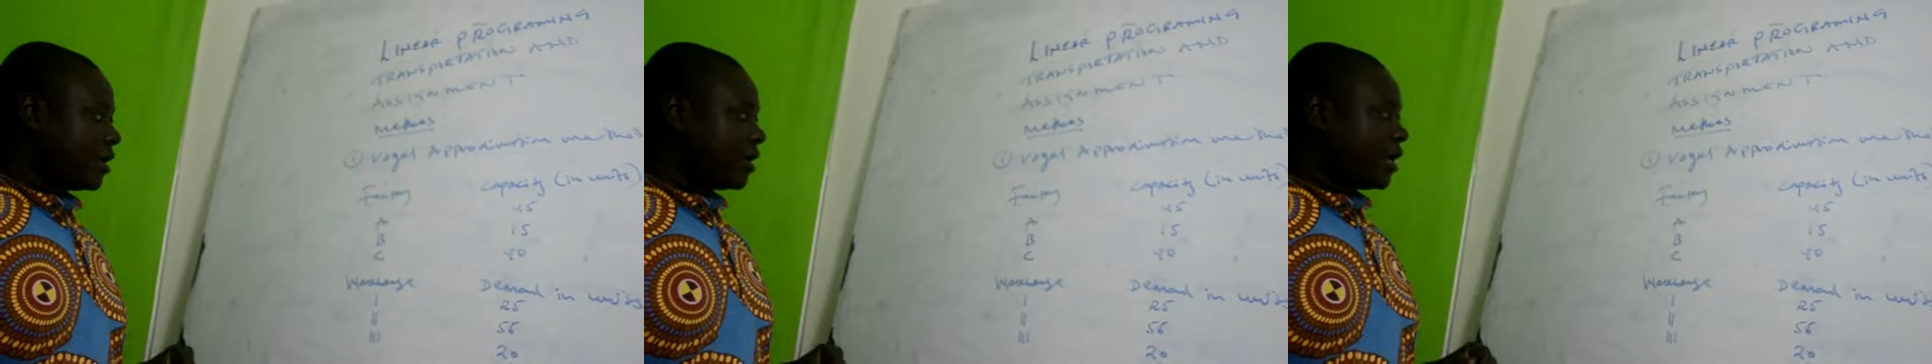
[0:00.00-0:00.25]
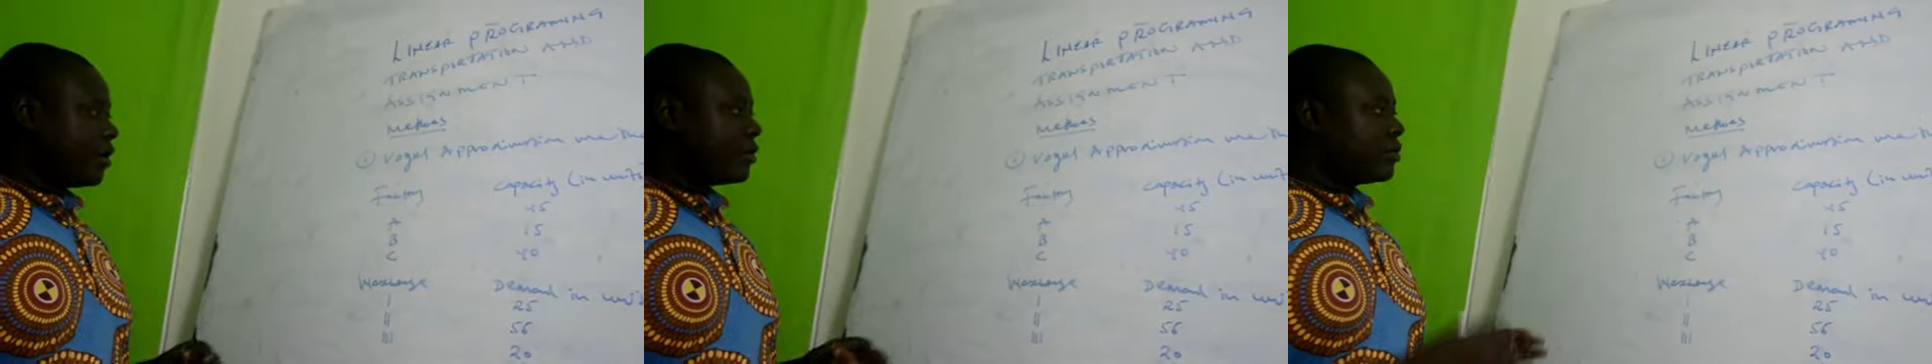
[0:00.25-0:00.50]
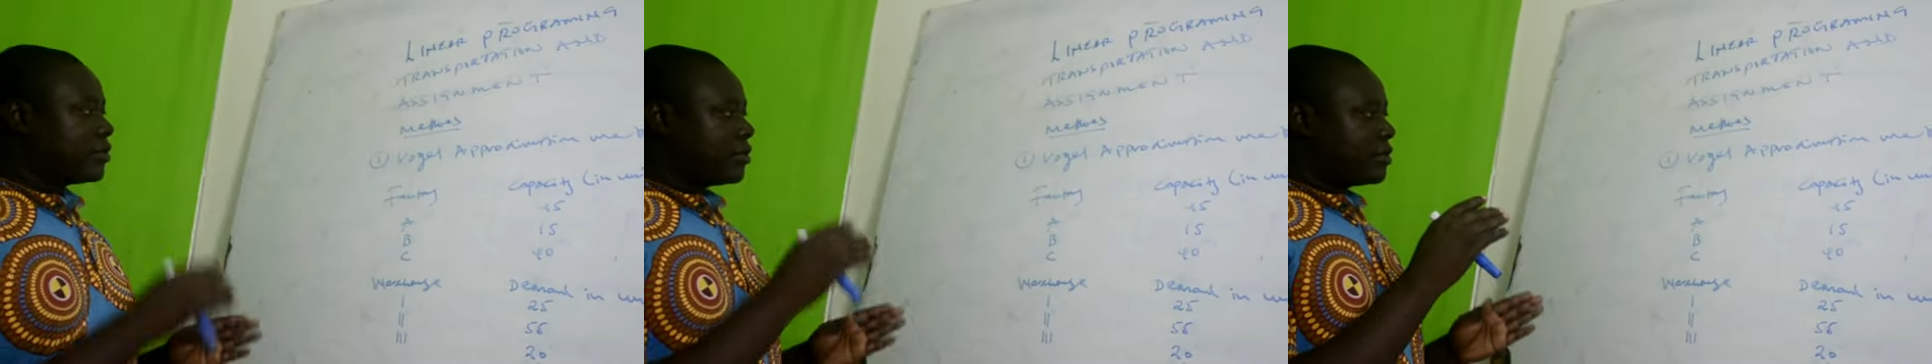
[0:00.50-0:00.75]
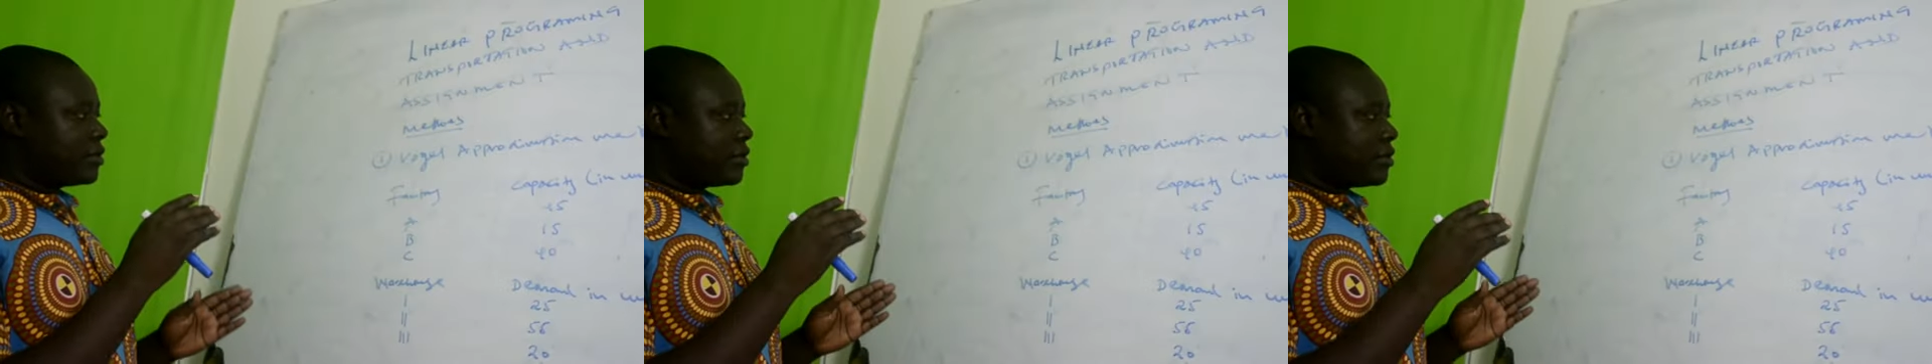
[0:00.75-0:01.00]
Now
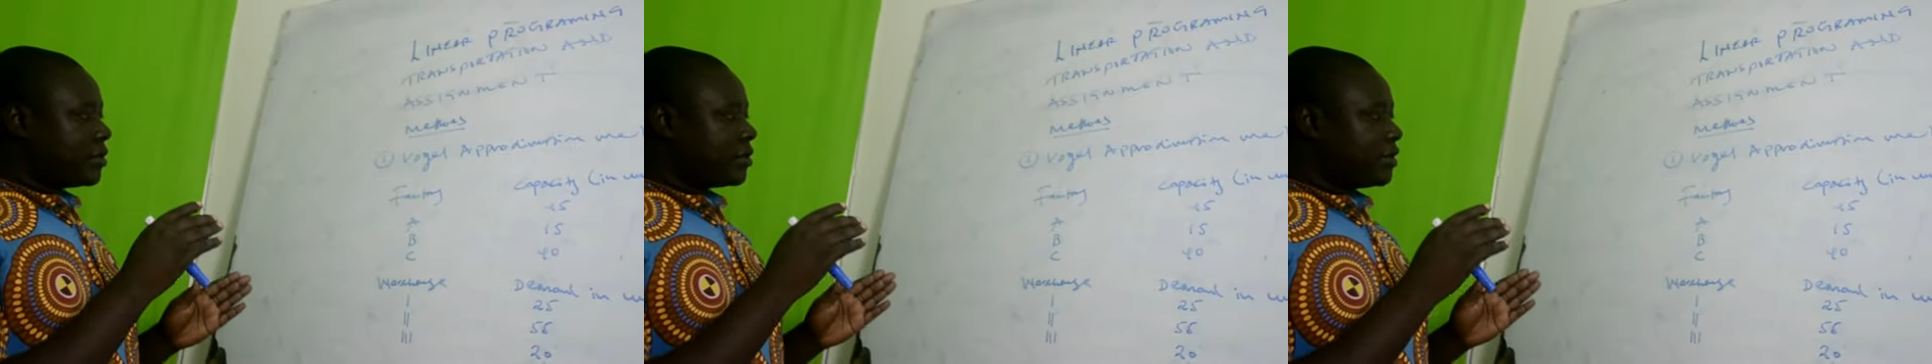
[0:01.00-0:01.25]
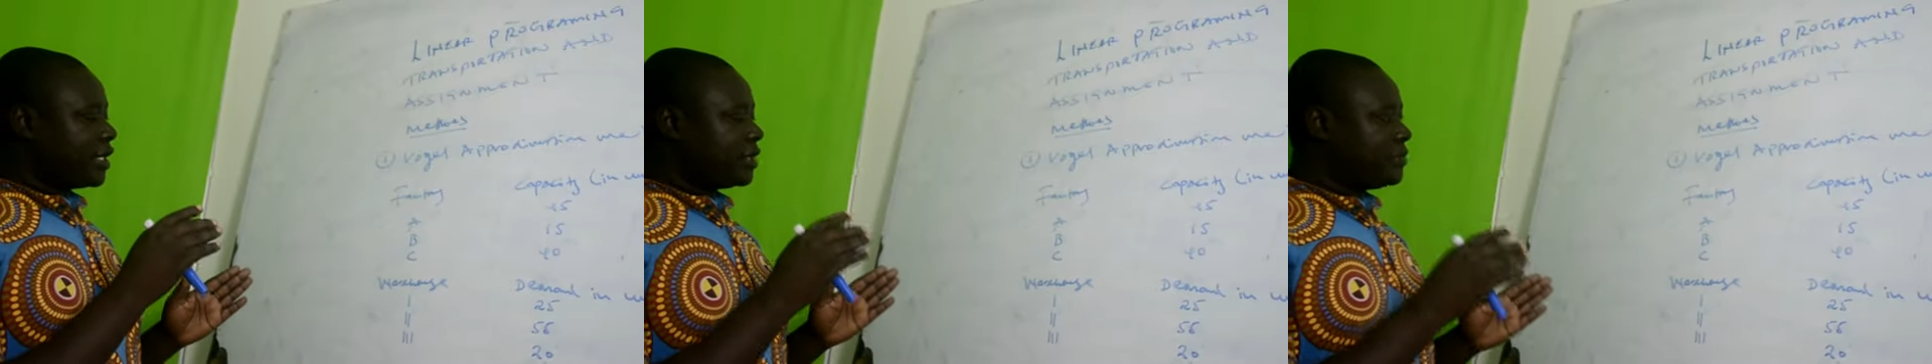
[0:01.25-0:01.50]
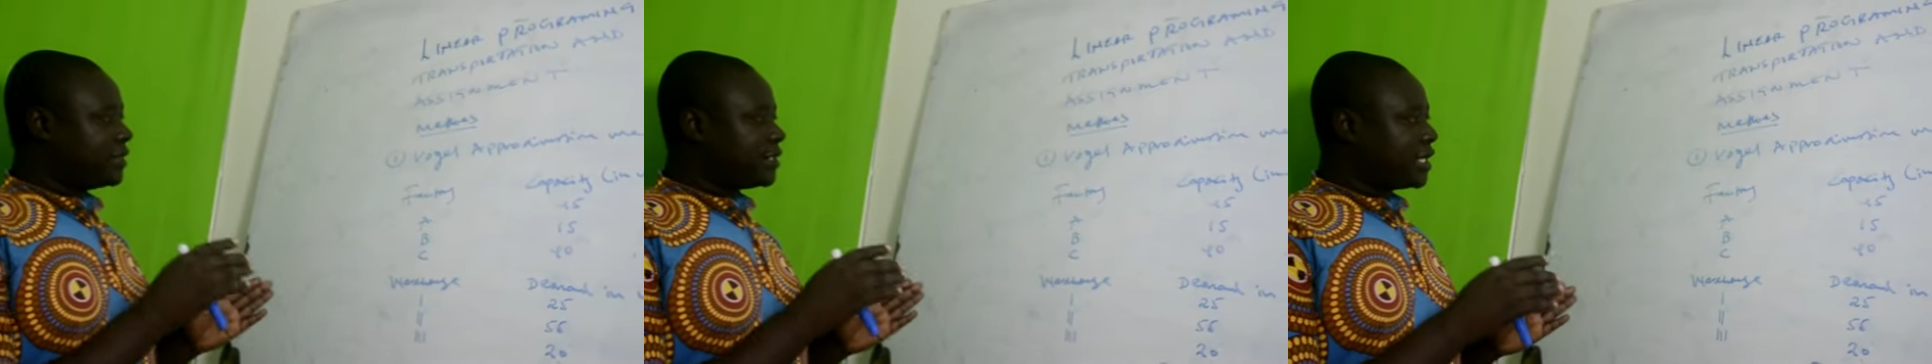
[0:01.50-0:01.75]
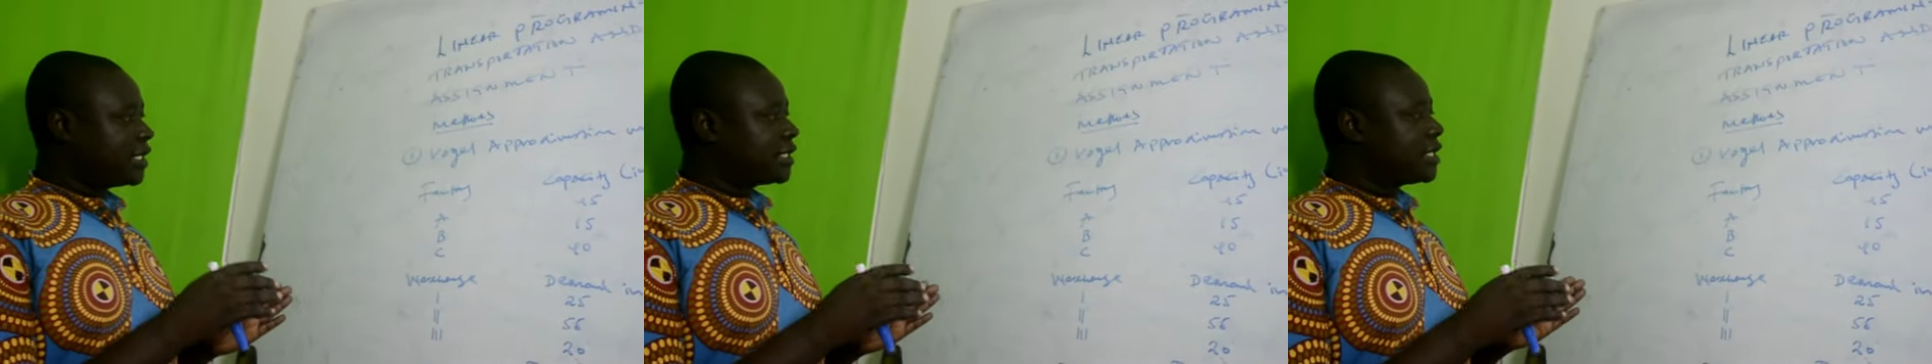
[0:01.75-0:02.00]
that means
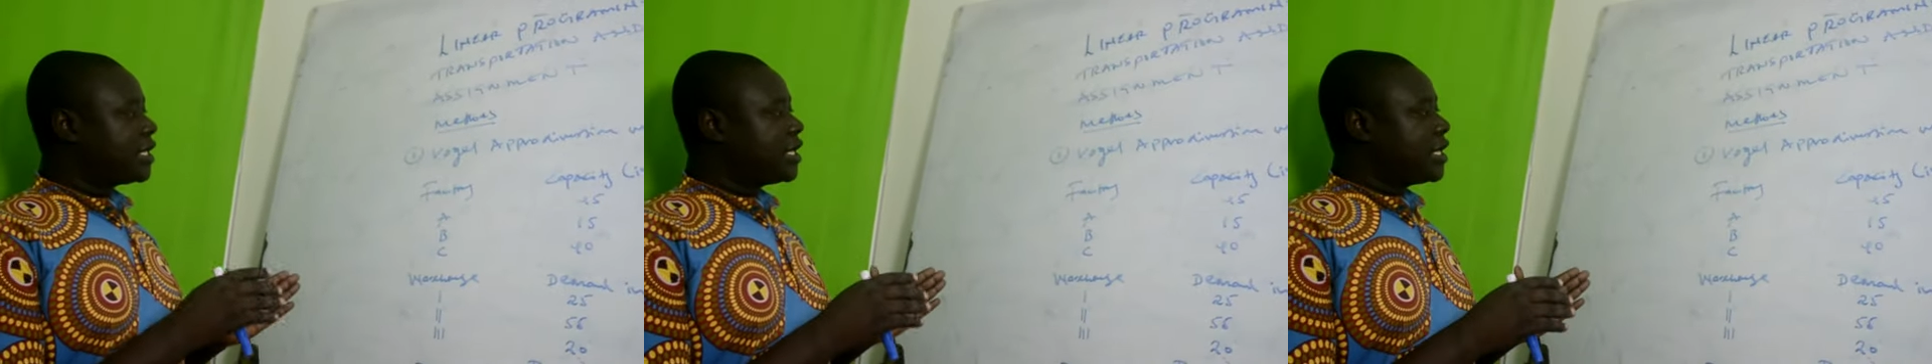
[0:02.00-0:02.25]
that